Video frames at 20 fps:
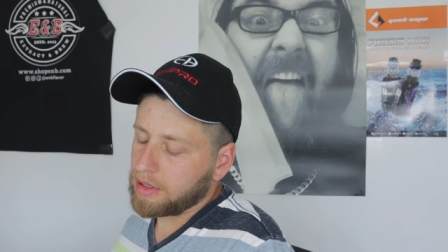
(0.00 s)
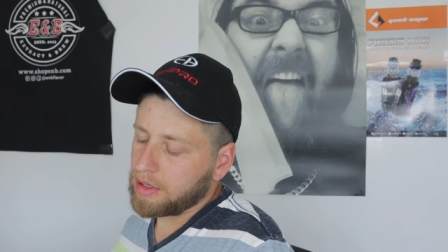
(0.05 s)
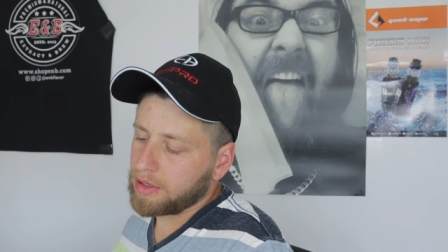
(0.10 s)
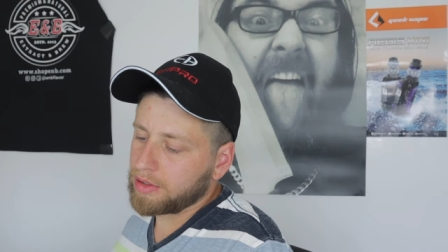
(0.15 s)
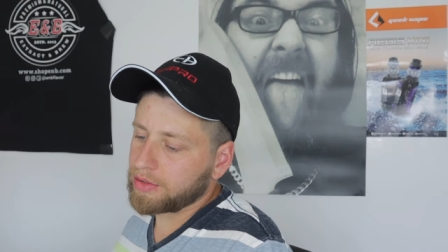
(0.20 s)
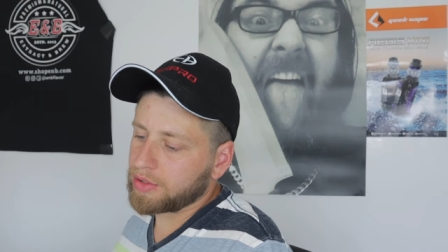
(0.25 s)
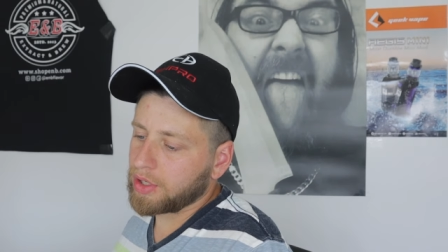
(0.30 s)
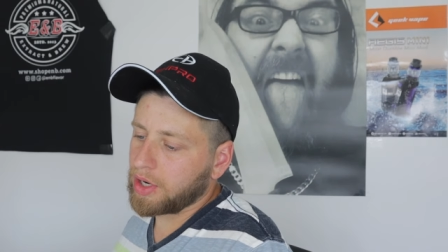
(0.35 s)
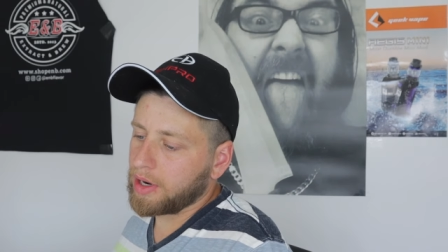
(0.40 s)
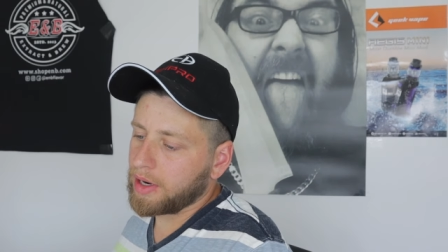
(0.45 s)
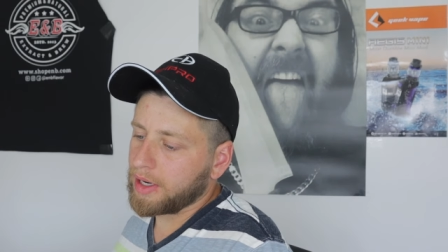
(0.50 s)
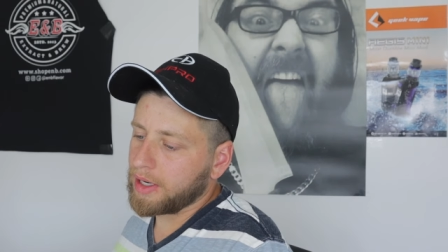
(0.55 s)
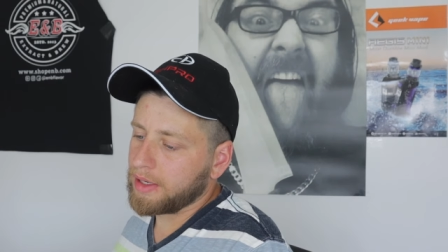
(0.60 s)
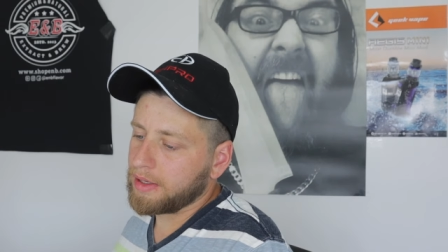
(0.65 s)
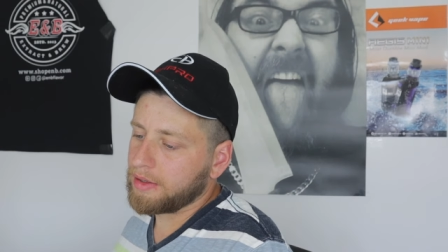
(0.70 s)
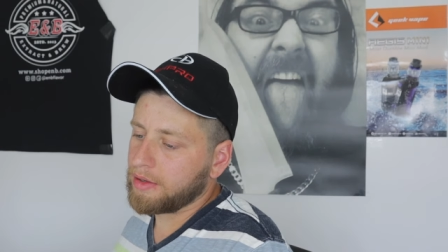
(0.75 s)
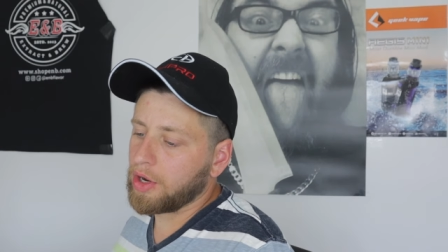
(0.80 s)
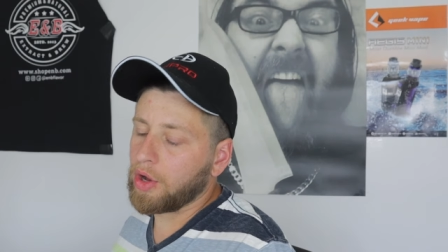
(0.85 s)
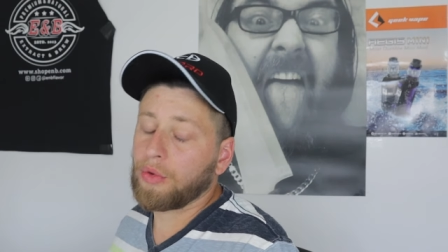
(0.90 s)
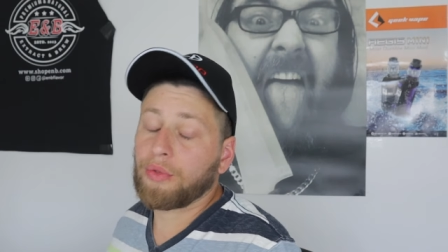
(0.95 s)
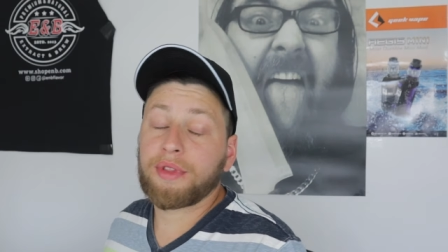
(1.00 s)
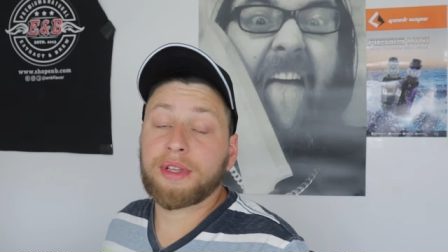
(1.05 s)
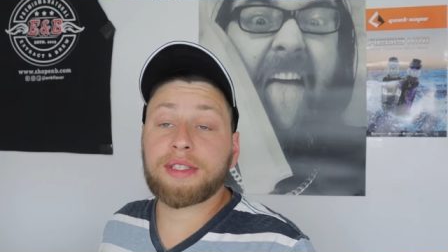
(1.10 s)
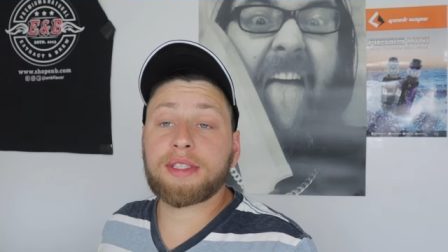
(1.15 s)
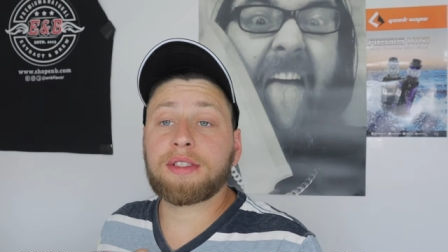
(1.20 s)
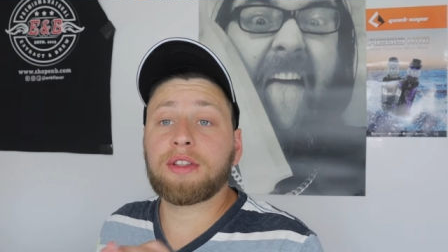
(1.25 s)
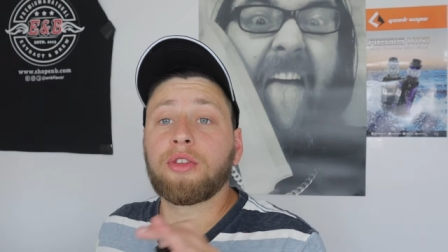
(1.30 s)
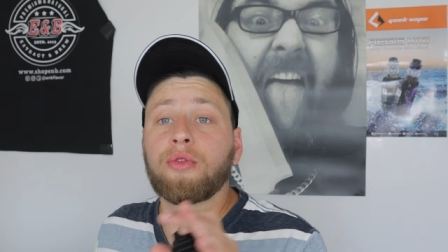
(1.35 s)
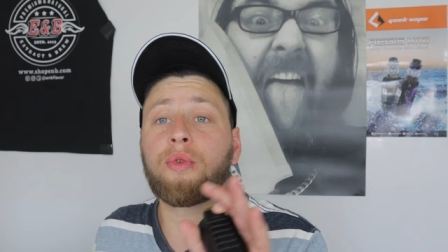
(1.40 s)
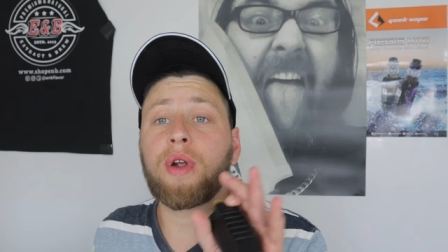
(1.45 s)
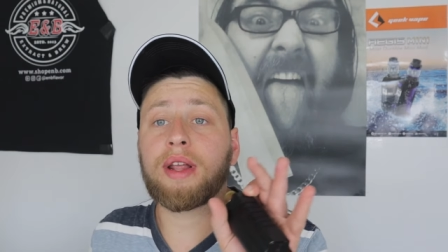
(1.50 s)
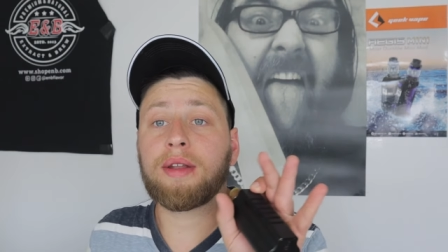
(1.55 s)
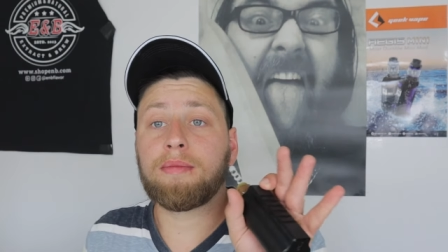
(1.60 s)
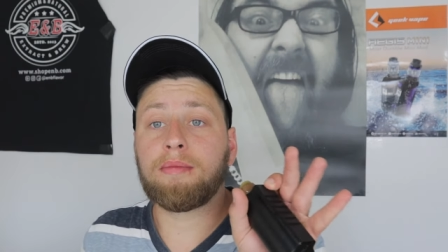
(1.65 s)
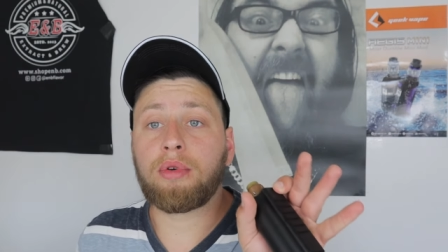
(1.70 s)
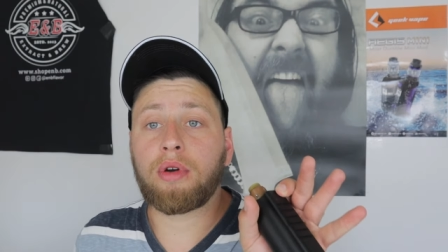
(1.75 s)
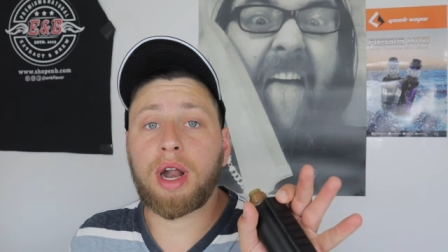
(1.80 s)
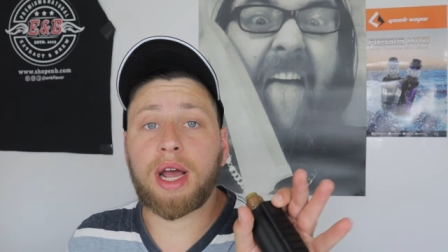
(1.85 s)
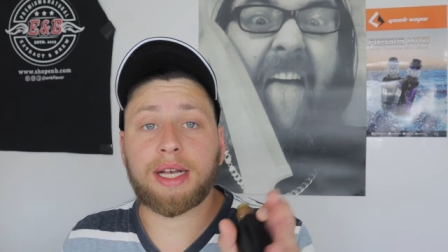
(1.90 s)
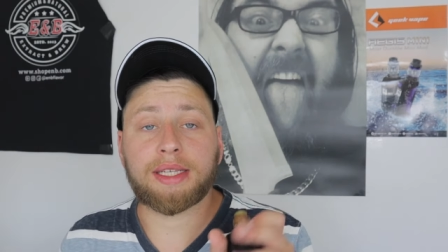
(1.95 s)
or sorry, no, this is the
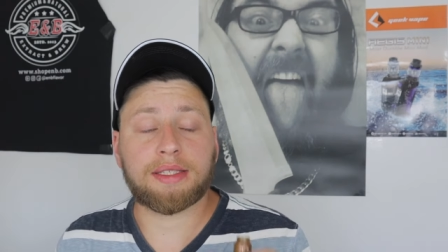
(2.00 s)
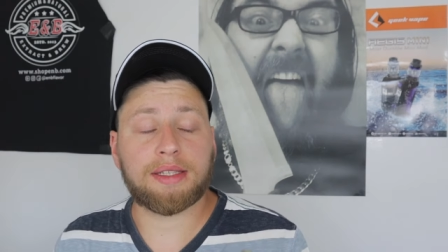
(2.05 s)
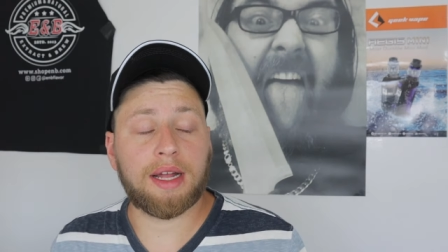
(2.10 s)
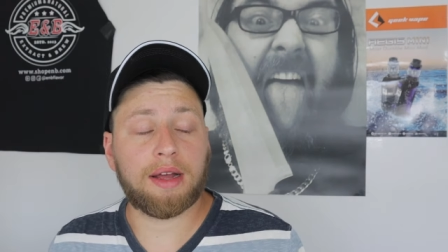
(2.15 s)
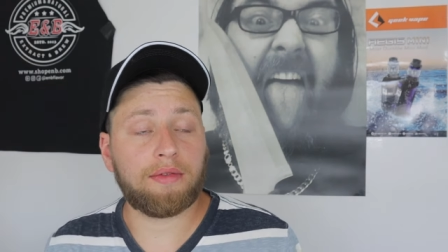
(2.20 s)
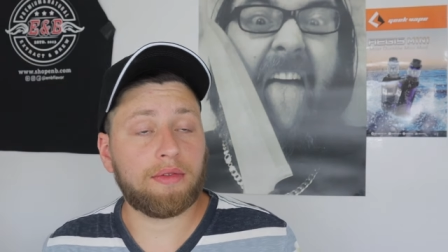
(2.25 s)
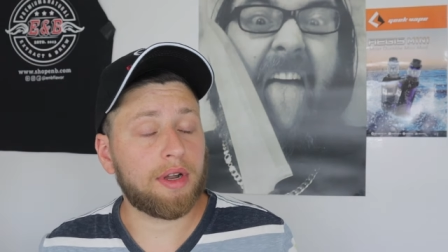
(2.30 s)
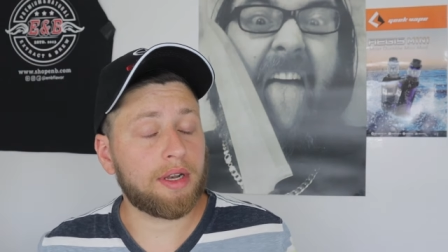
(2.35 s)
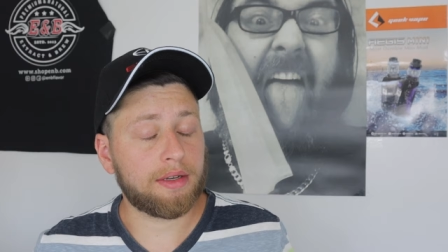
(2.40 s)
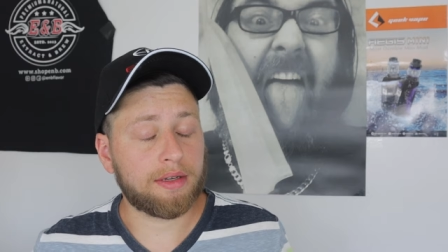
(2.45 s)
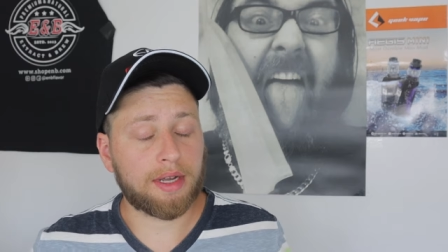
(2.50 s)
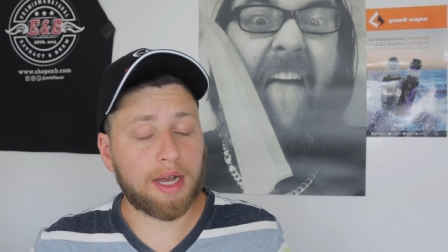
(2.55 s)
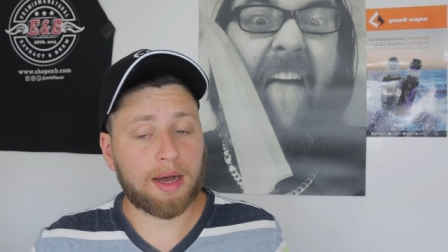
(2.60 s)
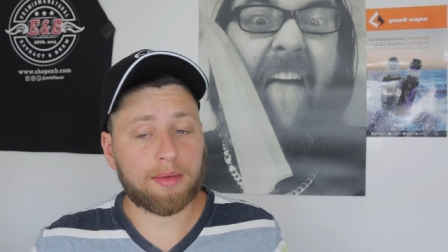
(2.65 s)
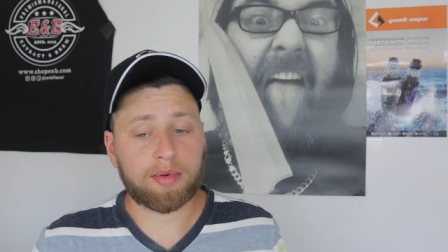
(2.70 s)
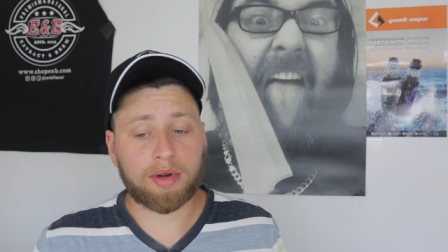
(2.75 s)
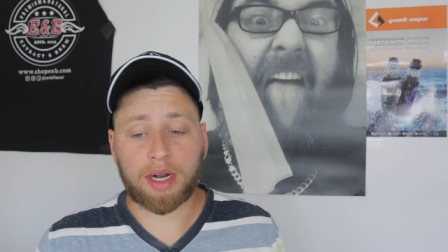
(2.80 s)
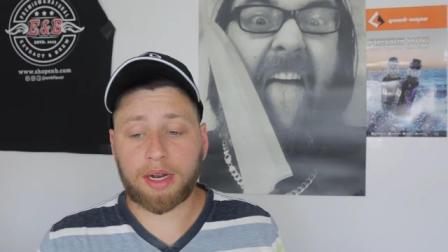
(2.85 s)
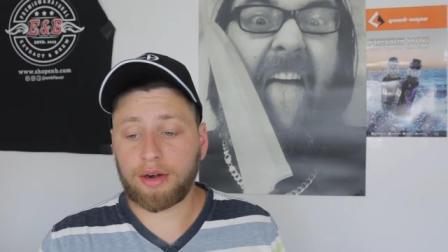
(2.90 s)
red brass, not red copper.